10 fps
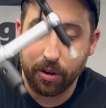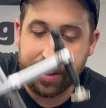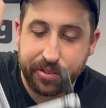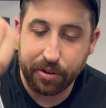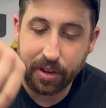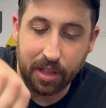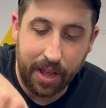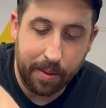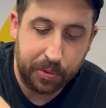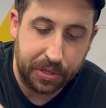Inserta
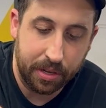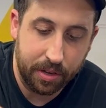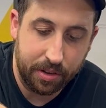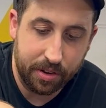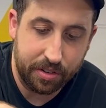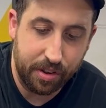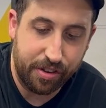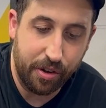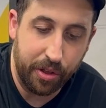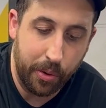clamps just to
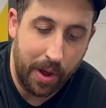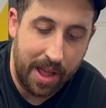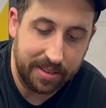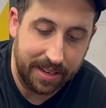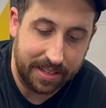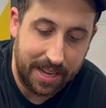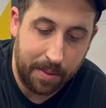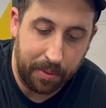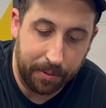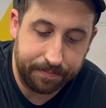show you as an
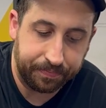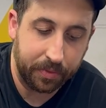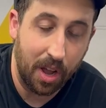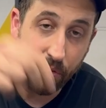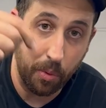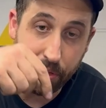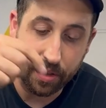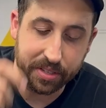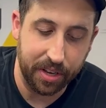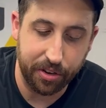example of what
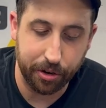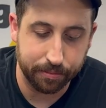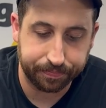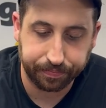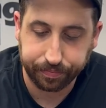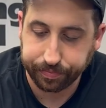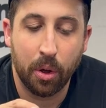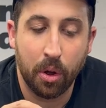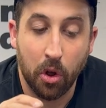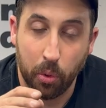this can do.
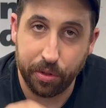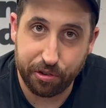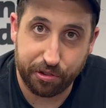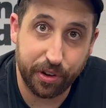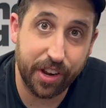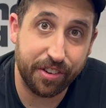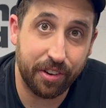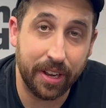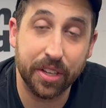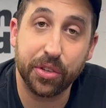With your
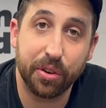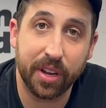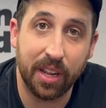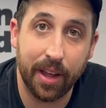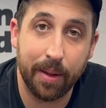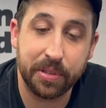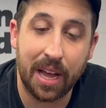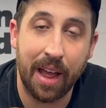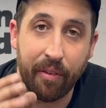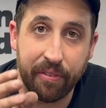traditional Inserta clamps,
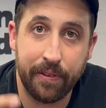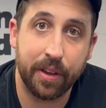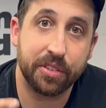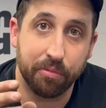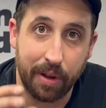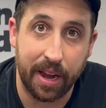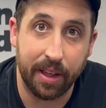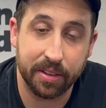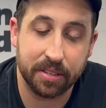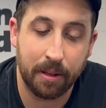I have a fixed
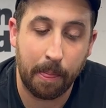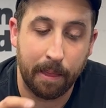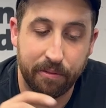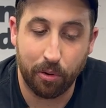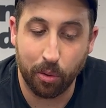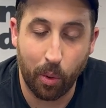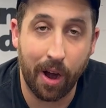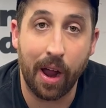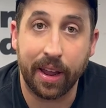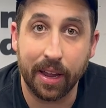radius for
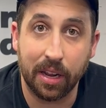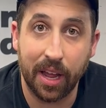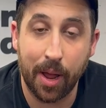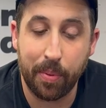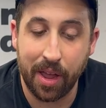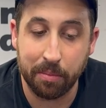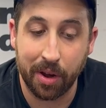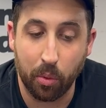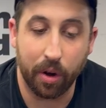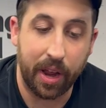where I can clamp in my
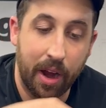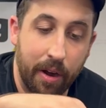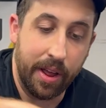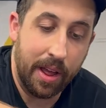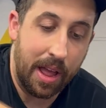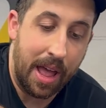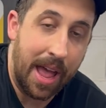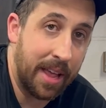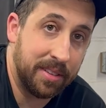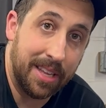work area,
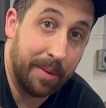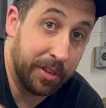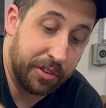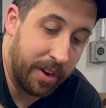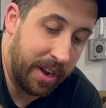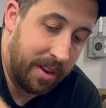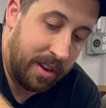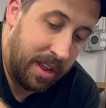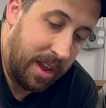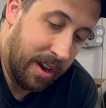as demonstrated
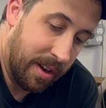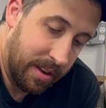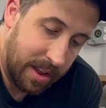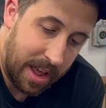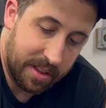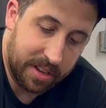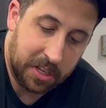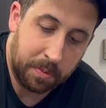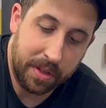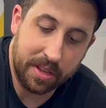here. As I
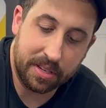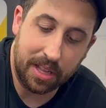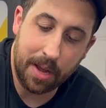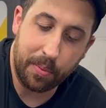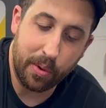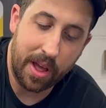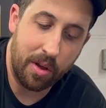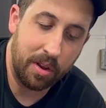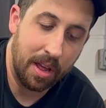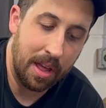spin this clamp
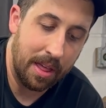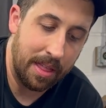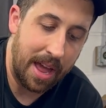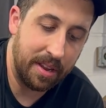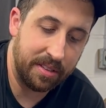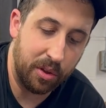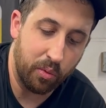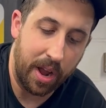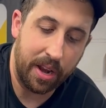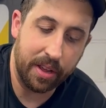around, that is the
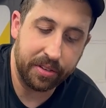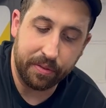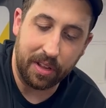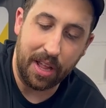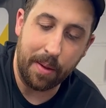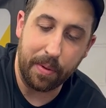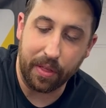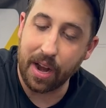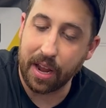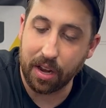radius of clamping
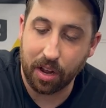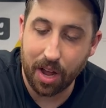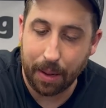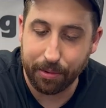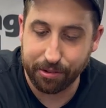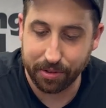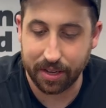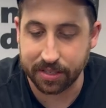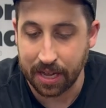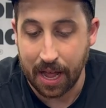that I can accomplish with
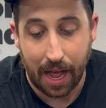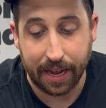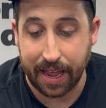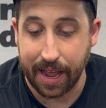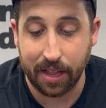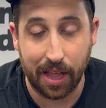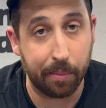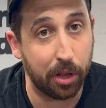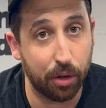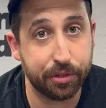this. I can't clamp
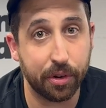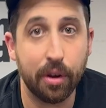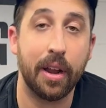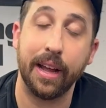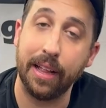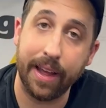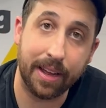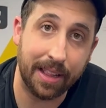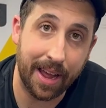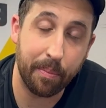closer, I can't
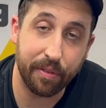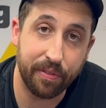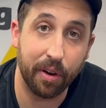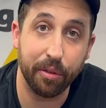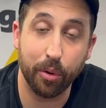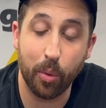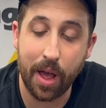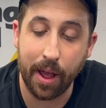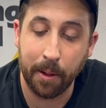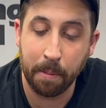clamp farther
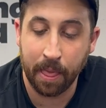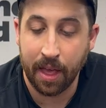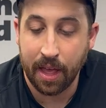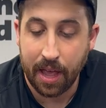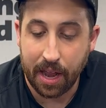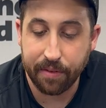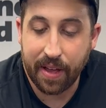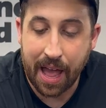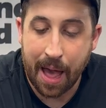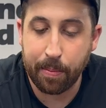away. And if I
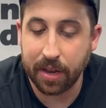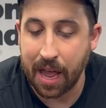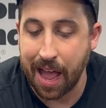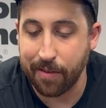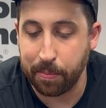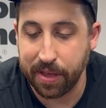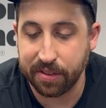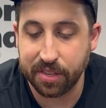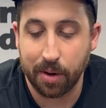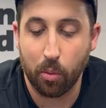happen to have a
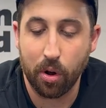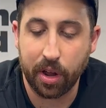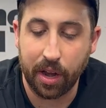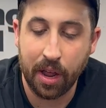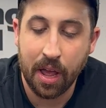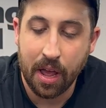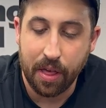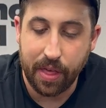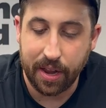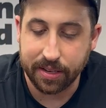piece that I'm working
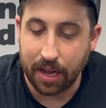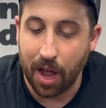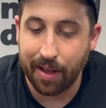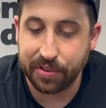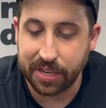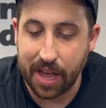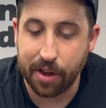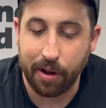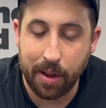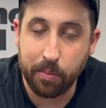that is offset
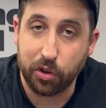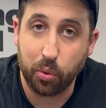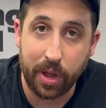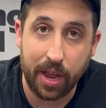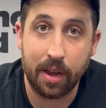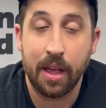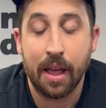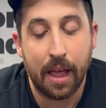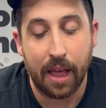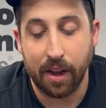or in between
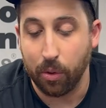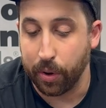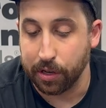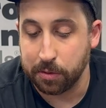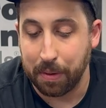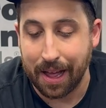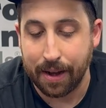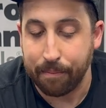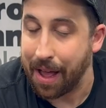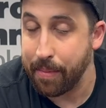in a weird
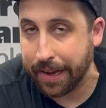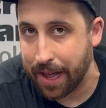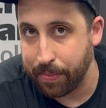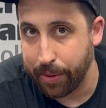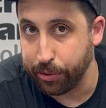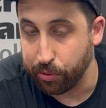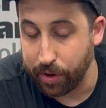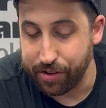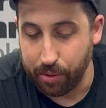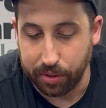spot, I might not be able to
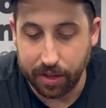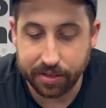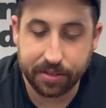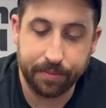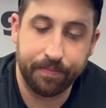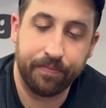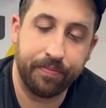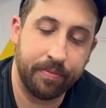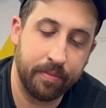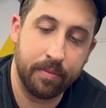reach it with this.
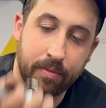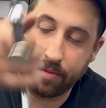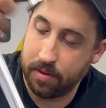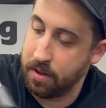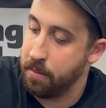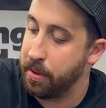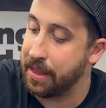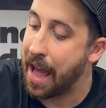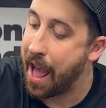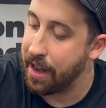But
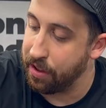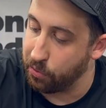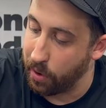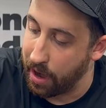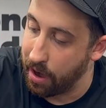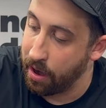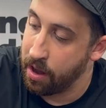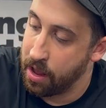that is where